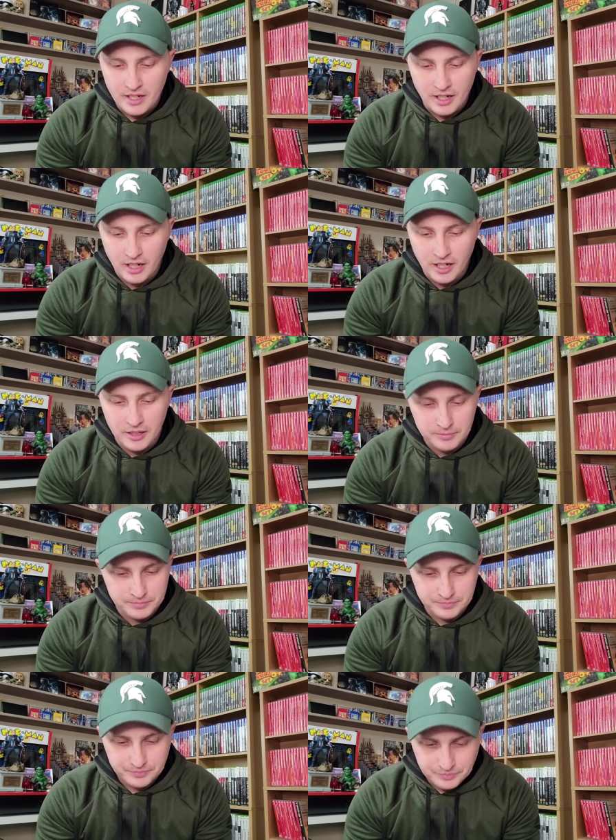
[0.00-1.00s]

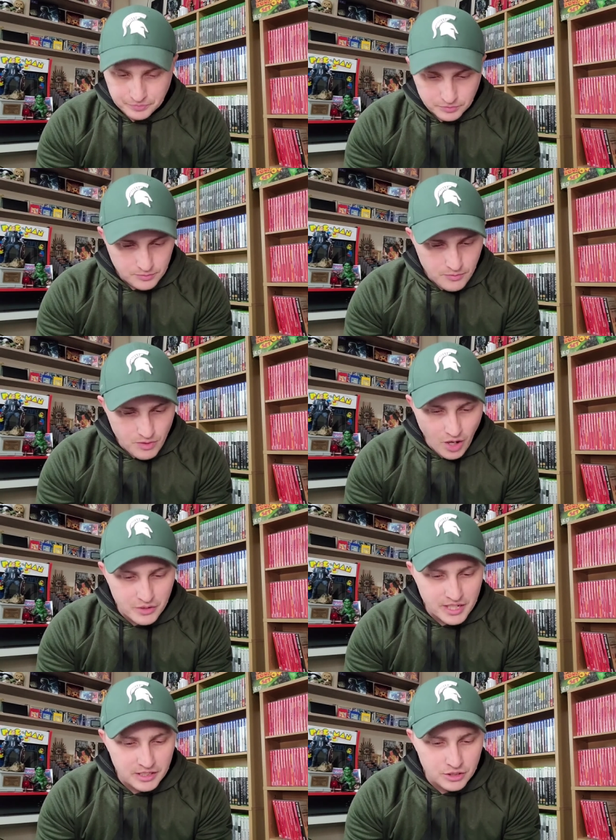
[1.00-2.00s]
Um,
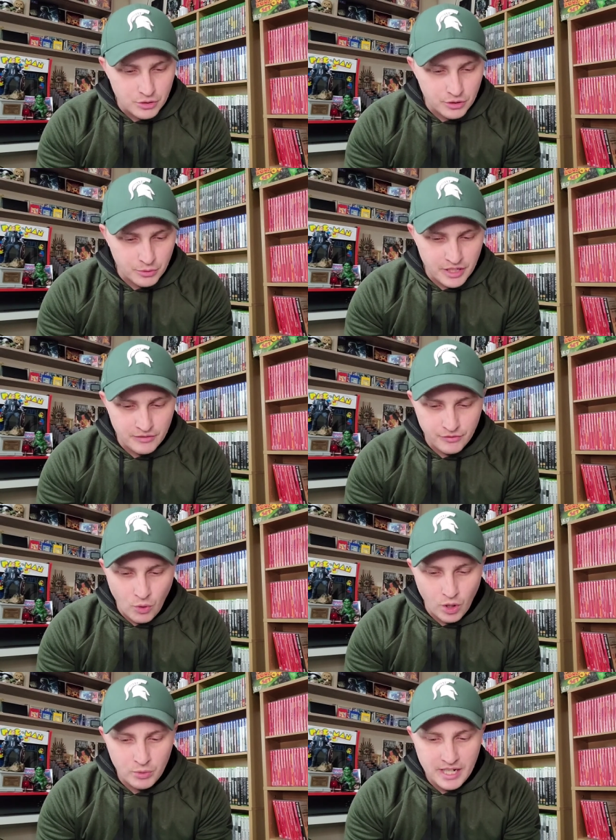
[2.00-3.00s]
are they going to do three and
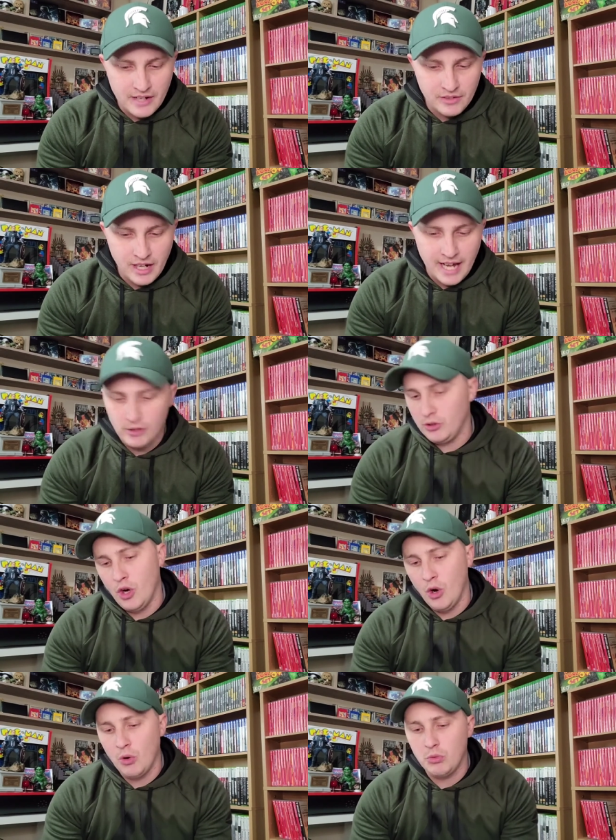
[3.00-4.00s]
four or whatever? I don't
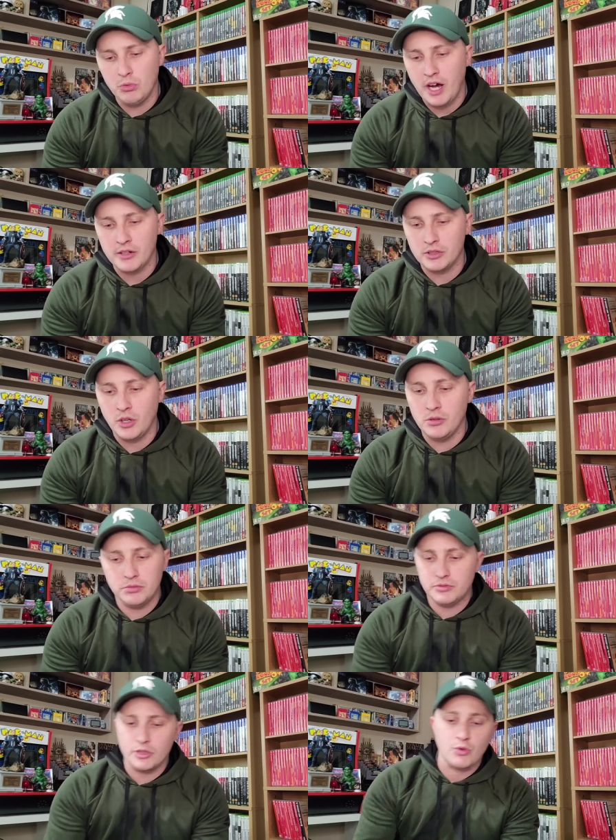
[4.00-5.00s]
know. I don't know.
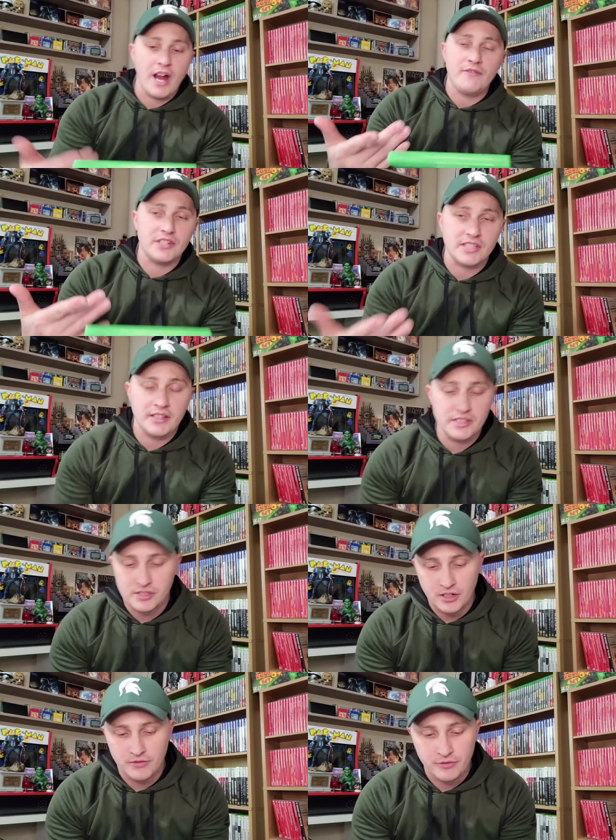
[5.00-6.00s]
The graphics on
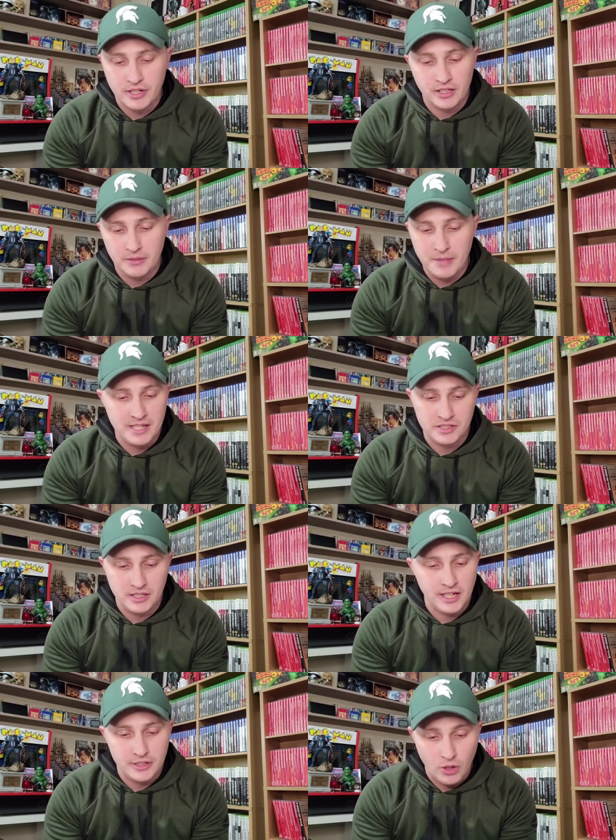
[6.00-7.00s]
this are freaking
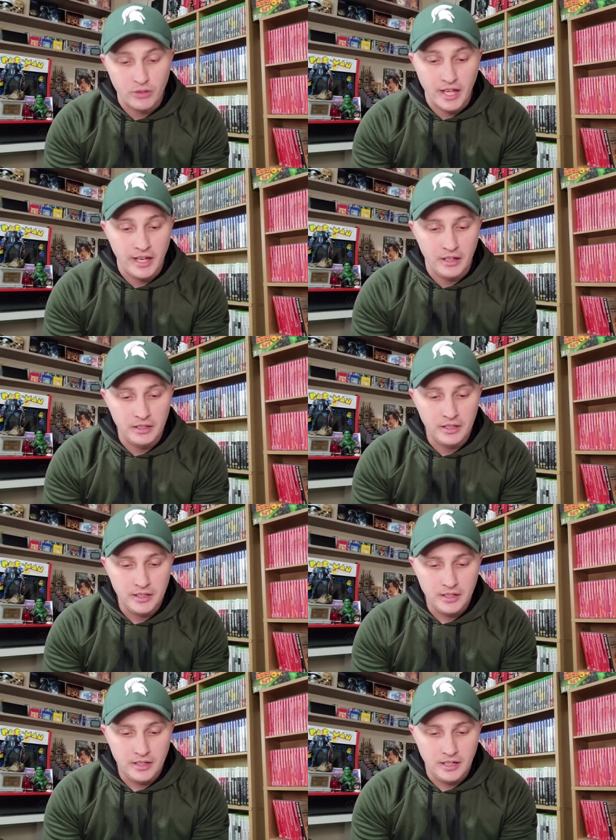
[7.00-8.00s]
amazing. I know that.
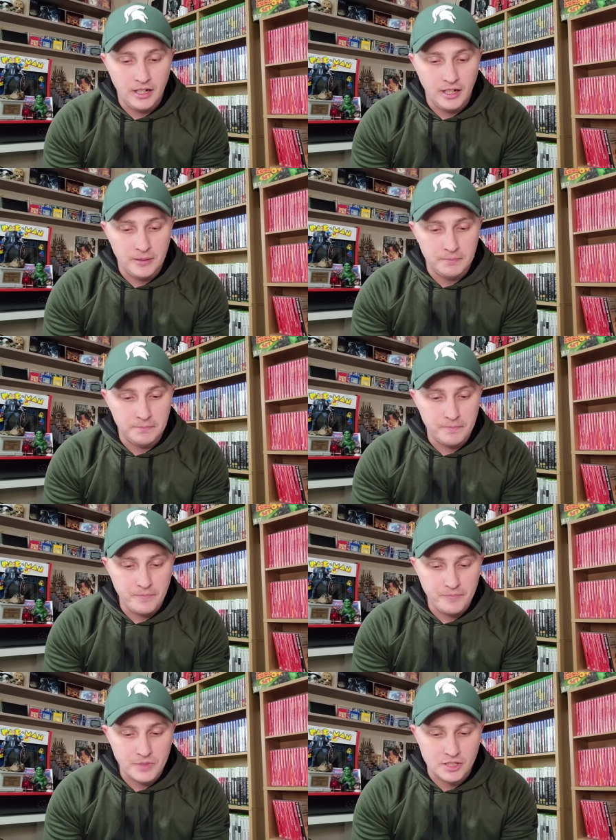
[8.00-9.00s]
Um,
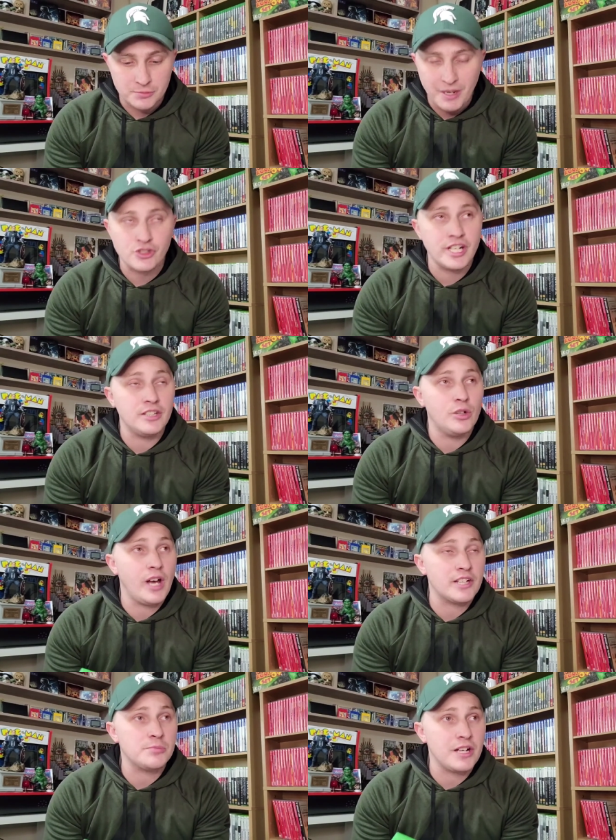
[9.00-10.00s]
especially on the
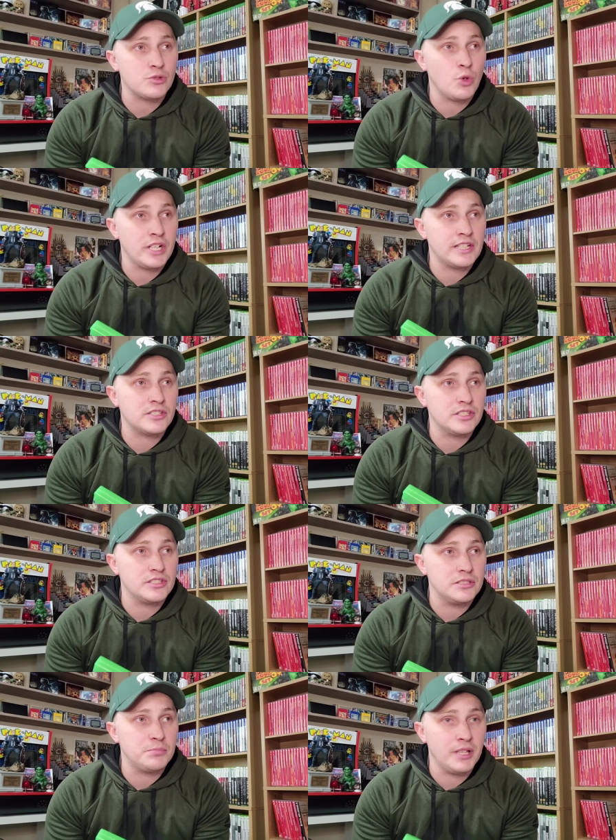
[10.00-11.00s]
Xbox One X
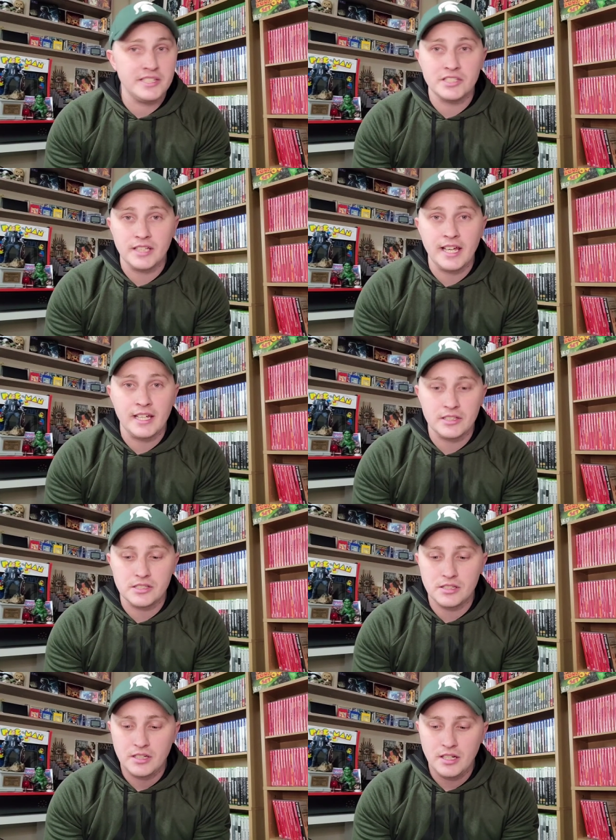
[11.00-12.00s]
because it plays
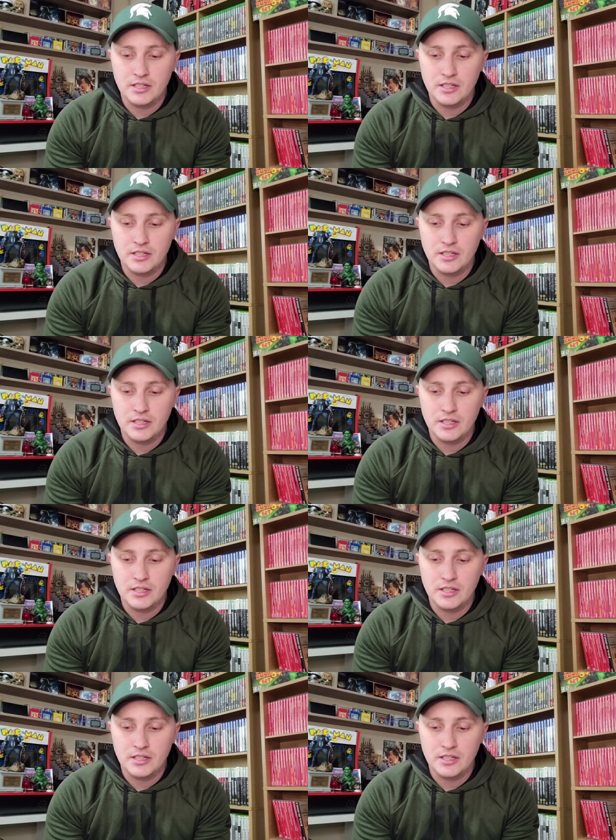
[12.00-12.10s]
enhanced.